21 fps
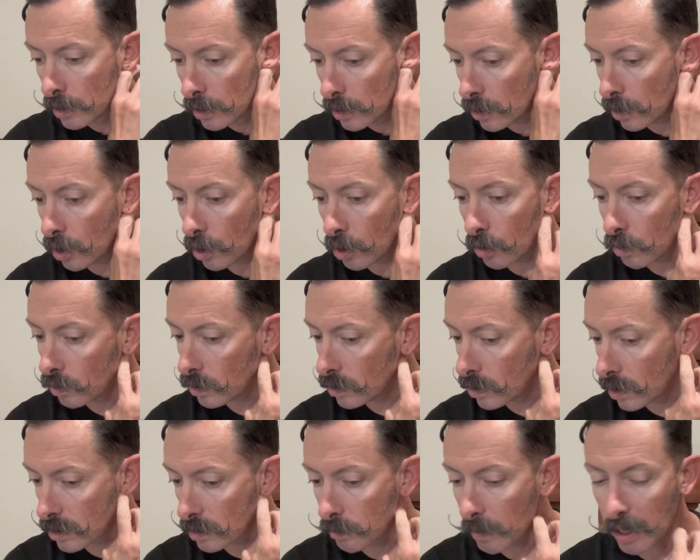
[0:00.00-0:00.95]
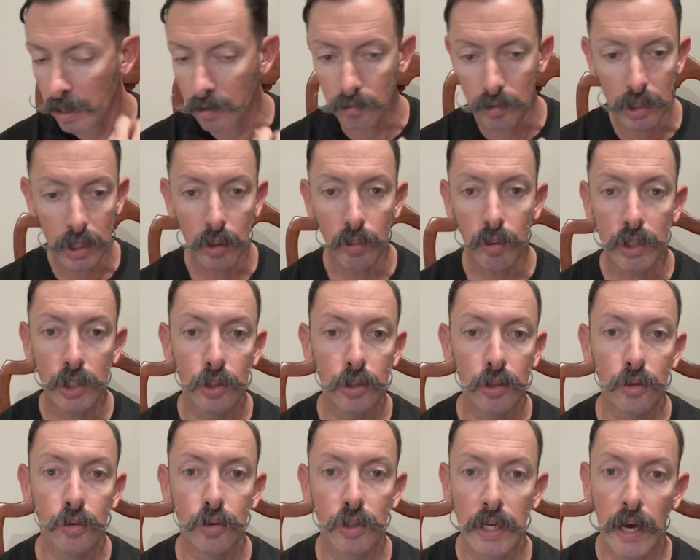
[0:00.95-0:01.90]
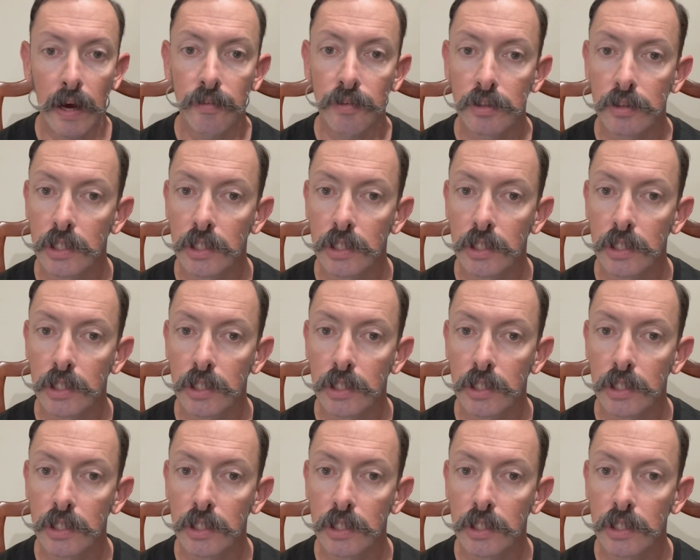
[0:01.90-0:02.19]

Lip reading: doesn't matter really what you use after,